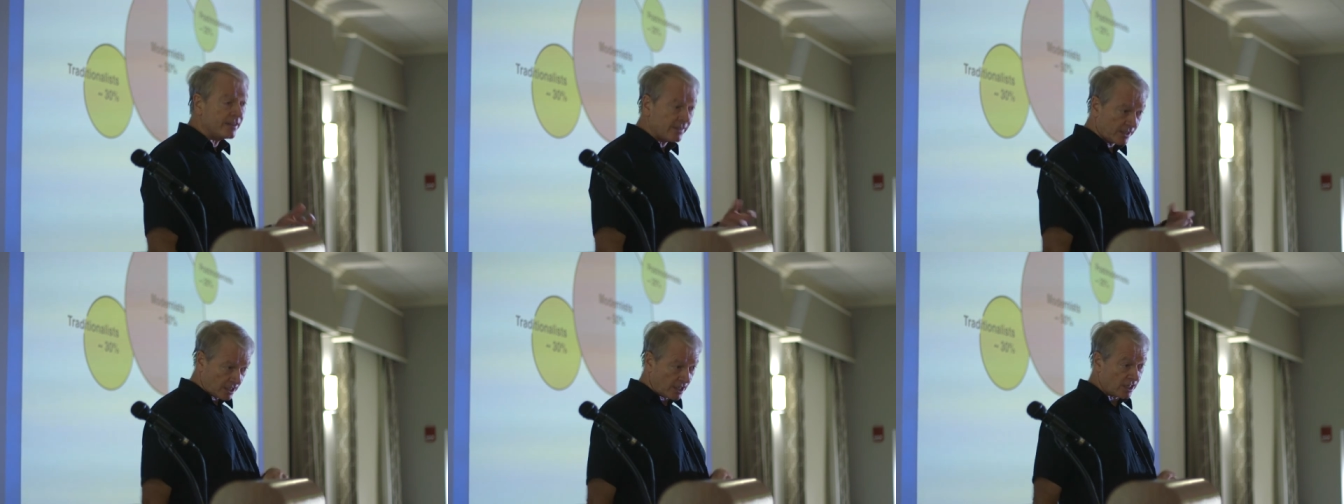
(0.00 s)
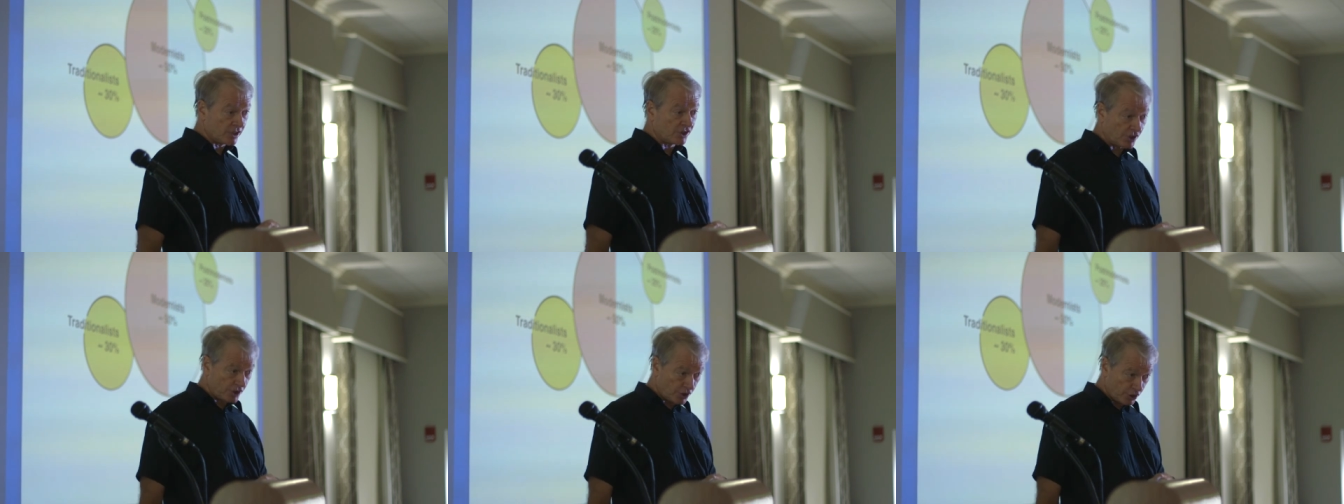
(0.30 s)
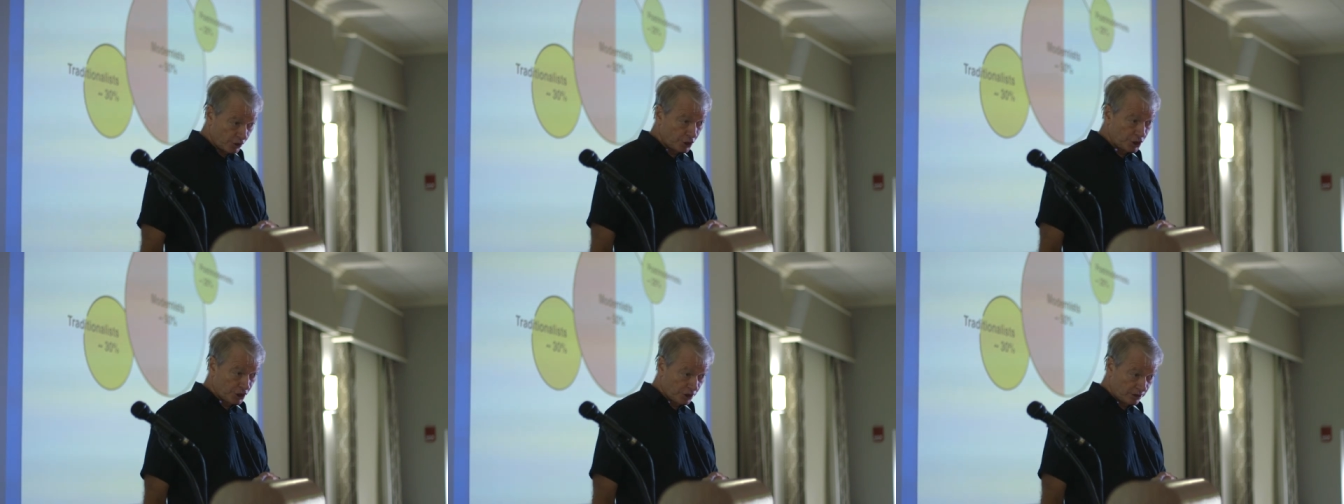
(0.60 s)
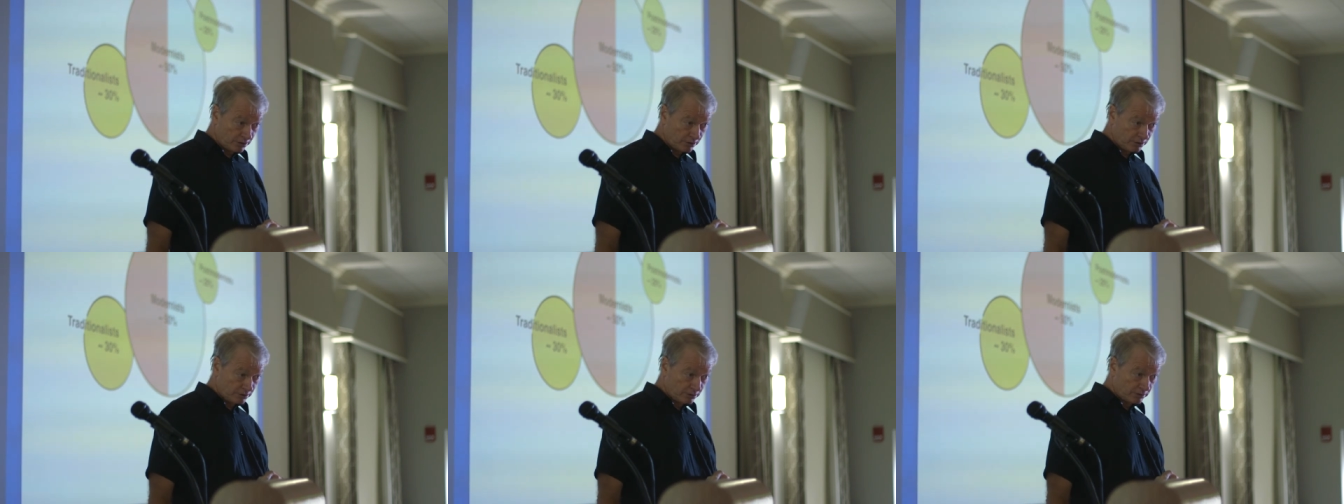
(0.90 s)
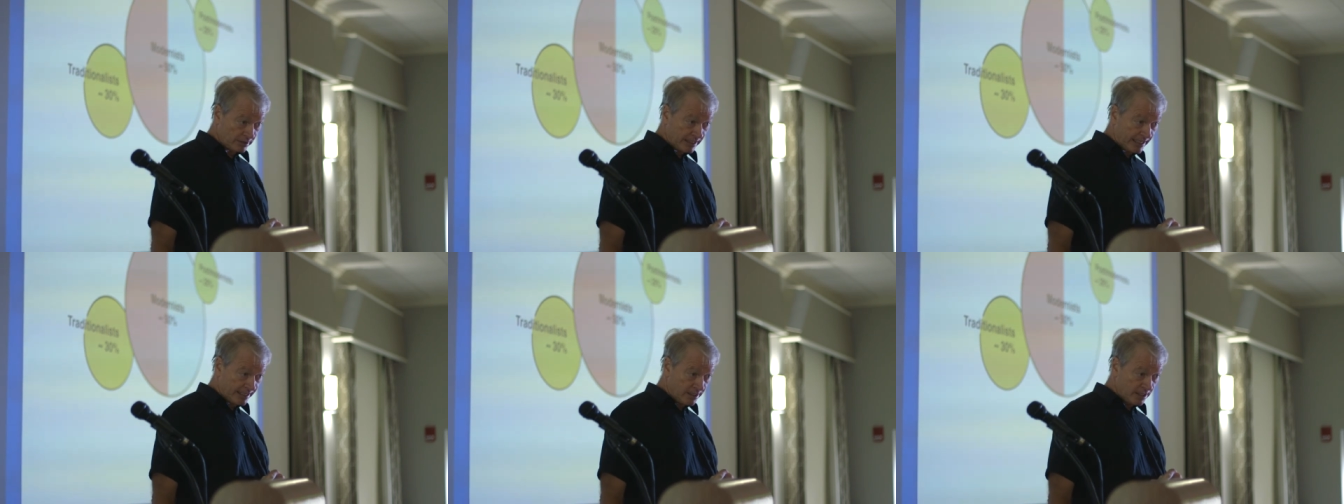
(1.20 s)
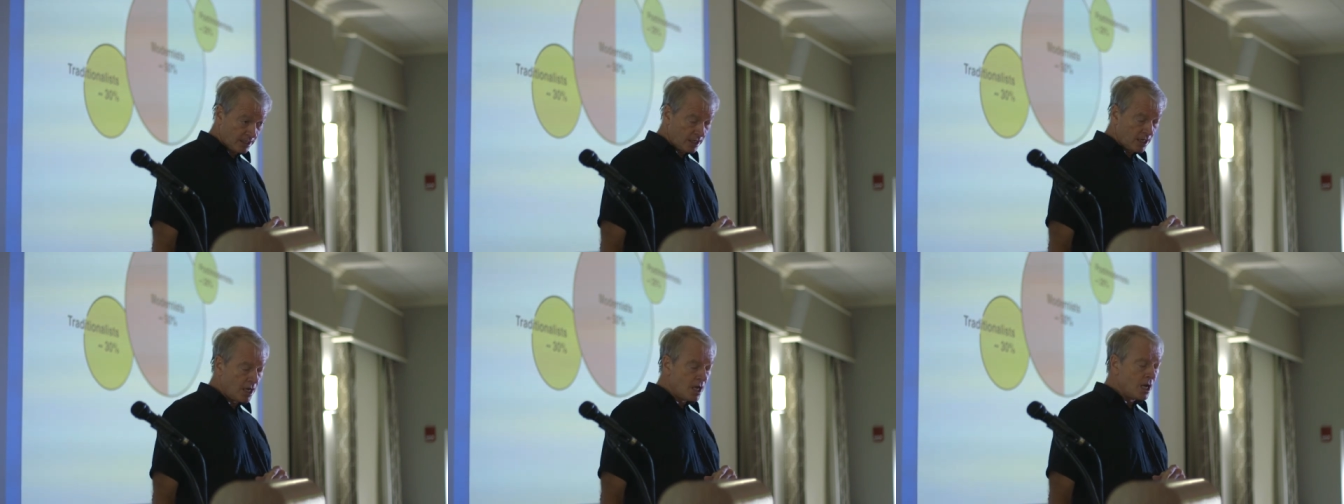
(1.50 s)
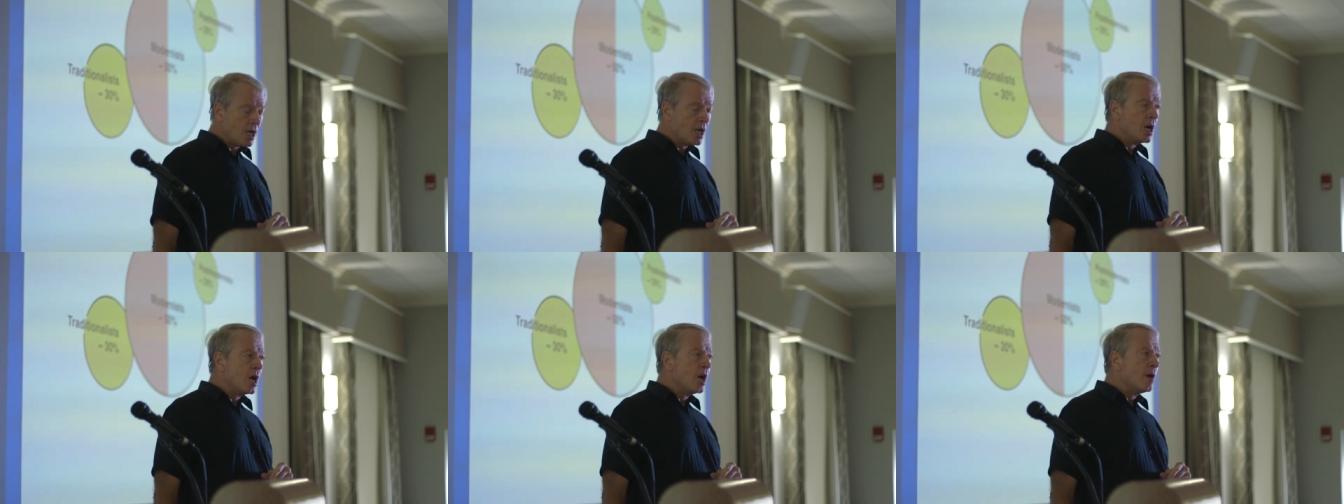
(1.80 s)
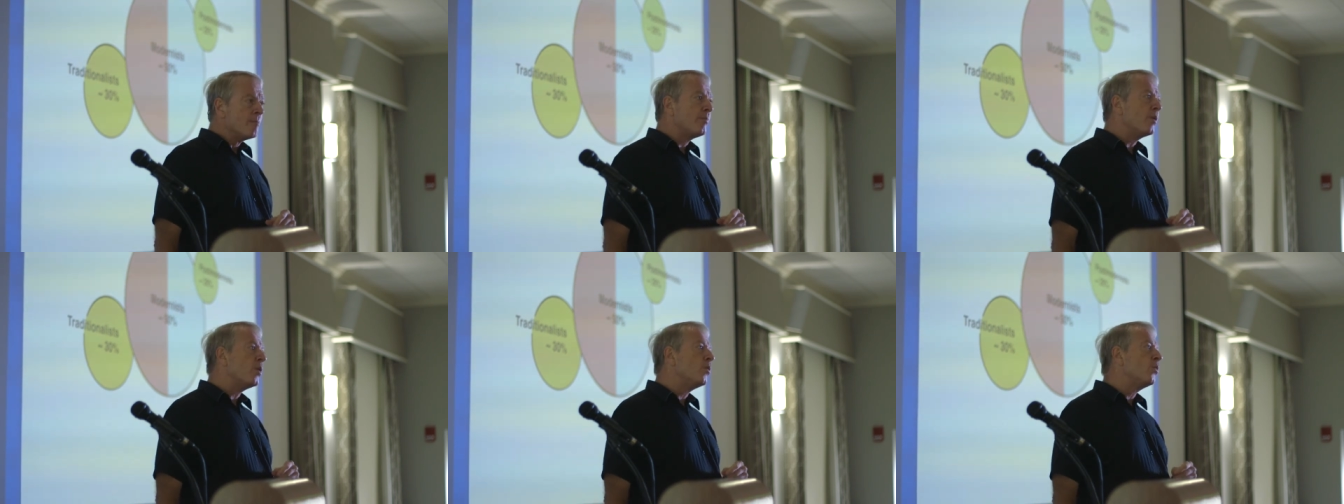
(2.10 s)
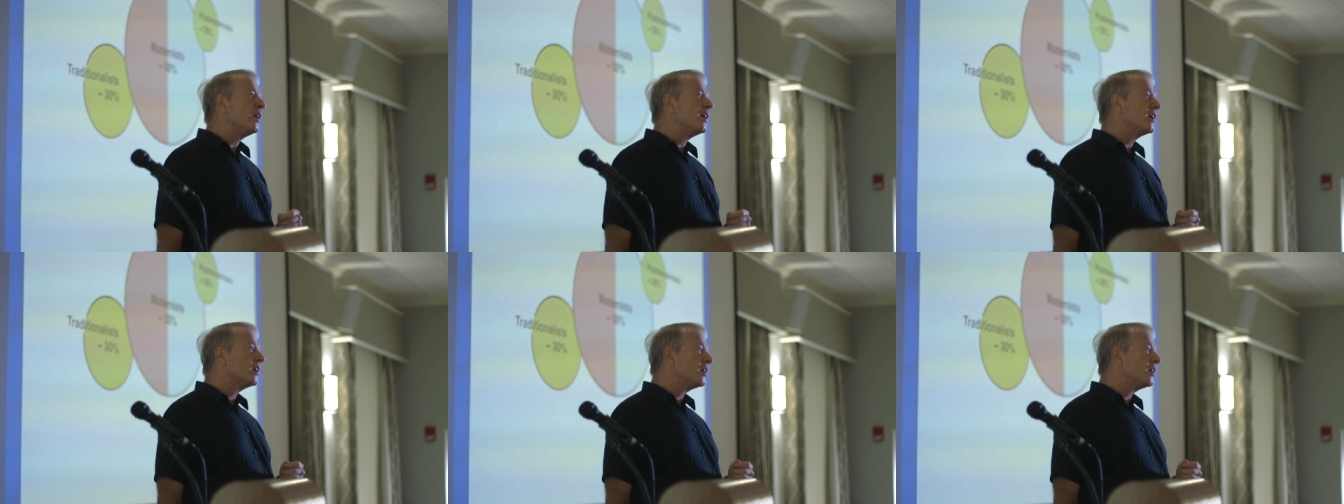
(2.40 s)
in the Constitution, right? But when it